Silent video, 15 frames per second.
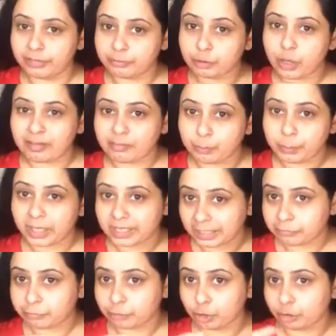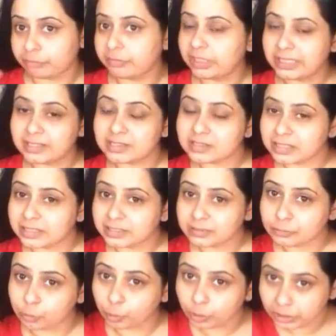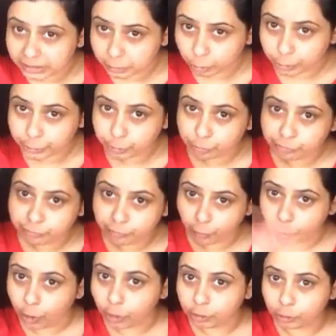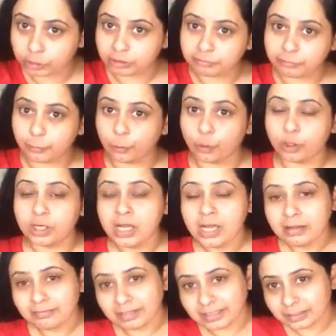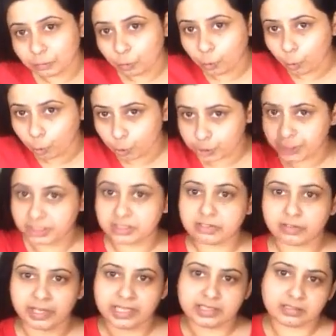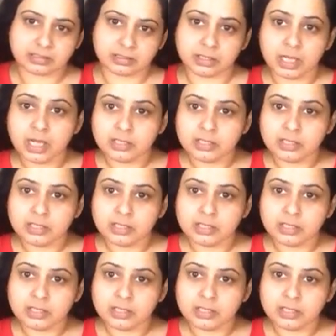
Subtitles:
If you have a bucket full of tears, it is only going to fall on the floor when the ocean strikes it.